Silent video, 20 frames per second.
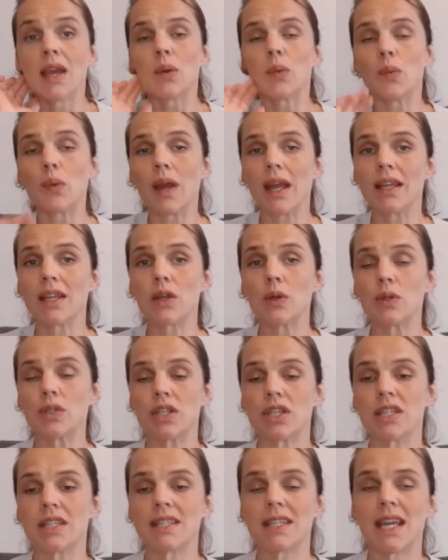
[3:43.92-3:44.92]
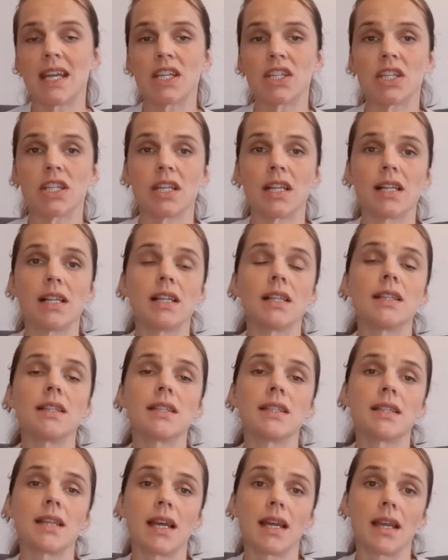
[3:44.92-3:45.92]
when you're gestational
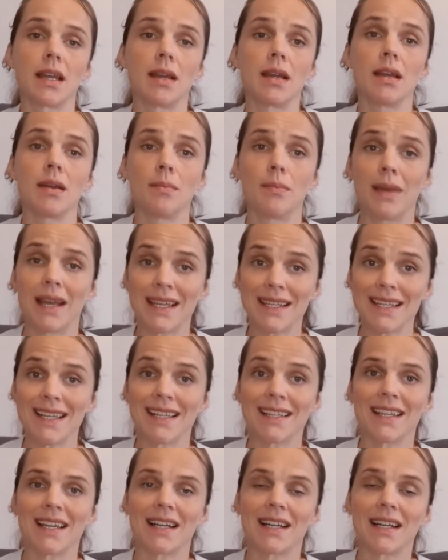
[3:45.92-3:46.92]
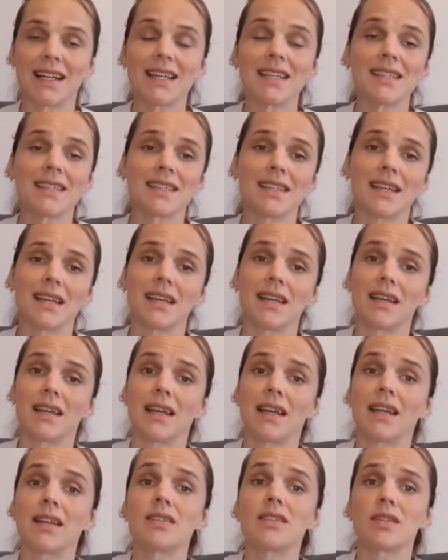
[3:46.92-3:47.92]
diabetic, there is
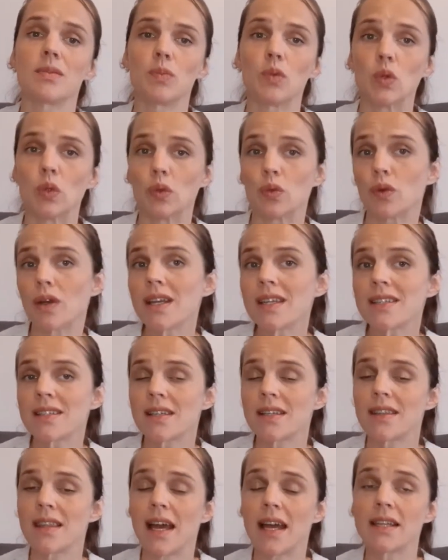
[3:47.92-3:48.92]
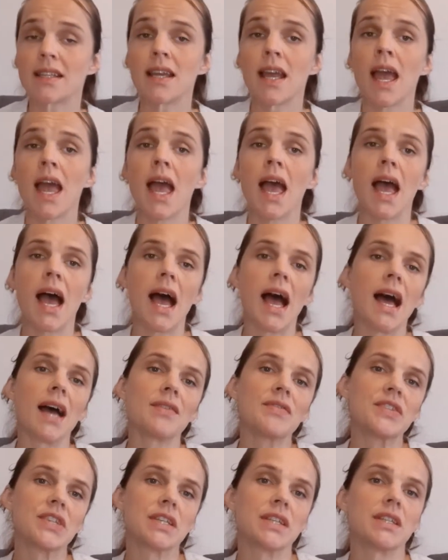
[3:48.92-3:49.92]
a small risk that
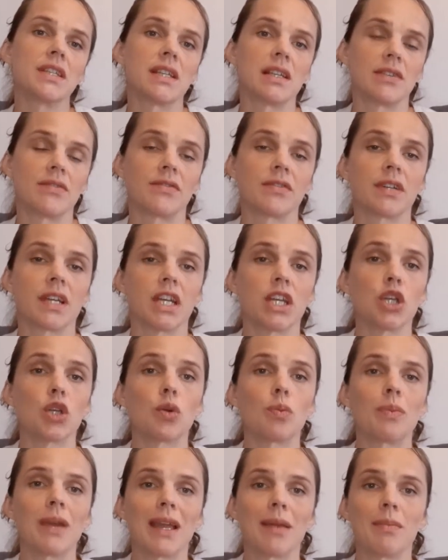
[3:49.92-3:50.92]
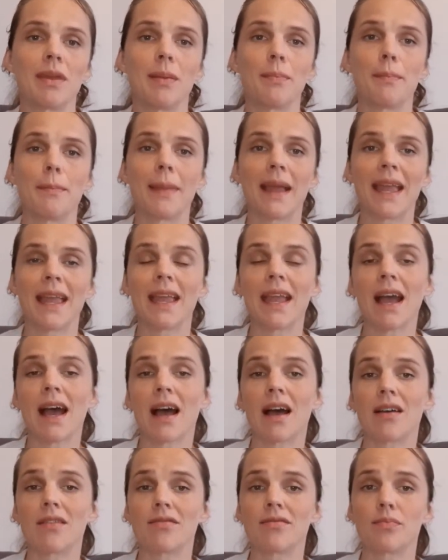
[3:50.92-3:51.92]
after delivery, your baby may
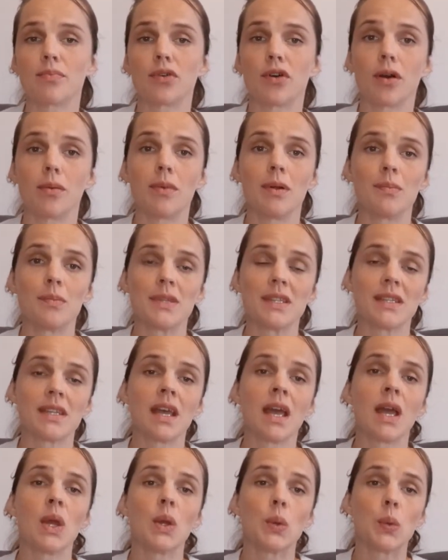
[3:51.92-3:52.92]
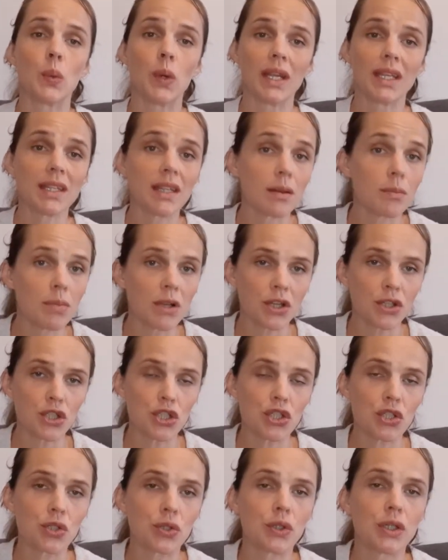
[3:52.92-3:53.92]
have problems with their blood
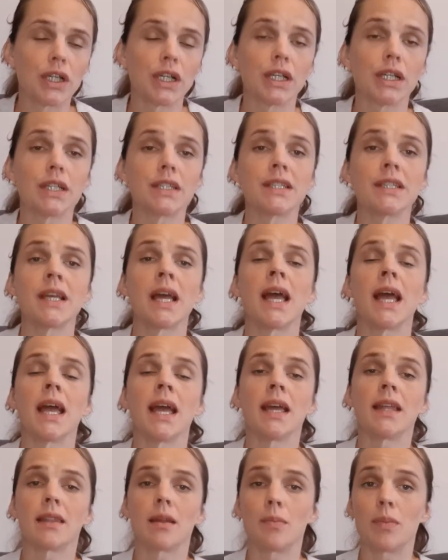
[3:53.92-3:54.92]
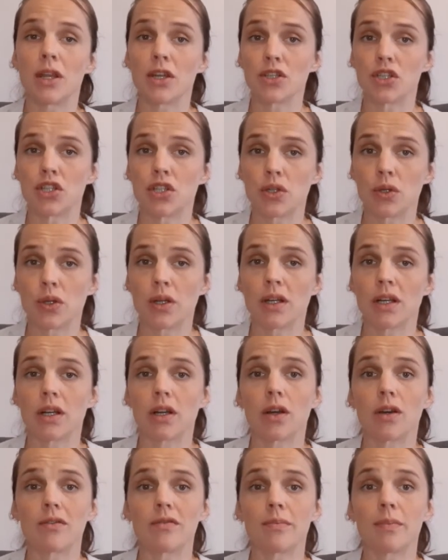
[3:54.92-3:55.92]
sugars. The blood sugar
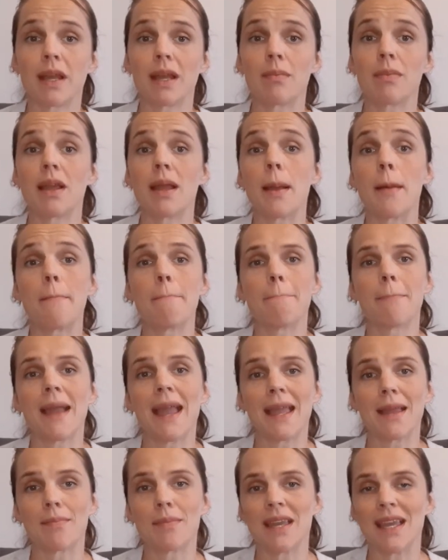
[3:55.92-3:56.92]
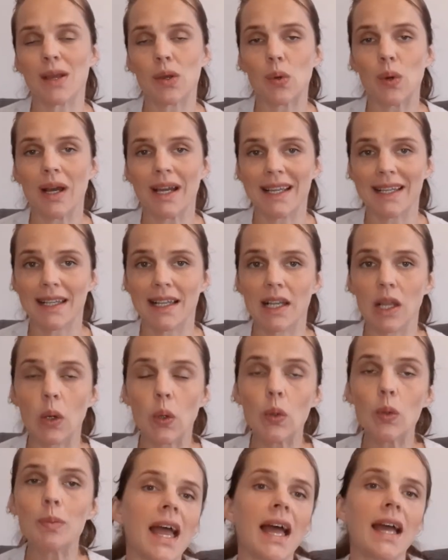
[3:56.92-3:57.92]
of baby may be quite
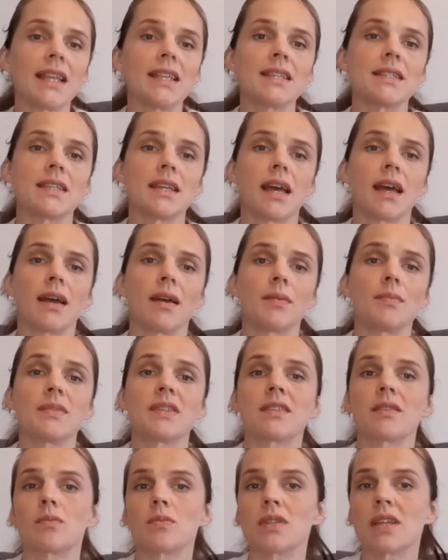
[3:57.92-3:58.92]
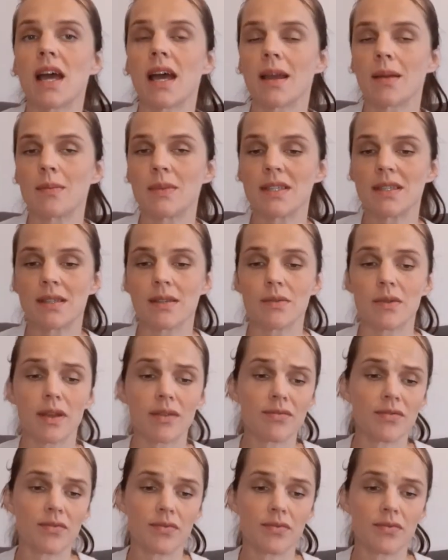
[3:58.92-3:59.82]
low, and um, sometimes if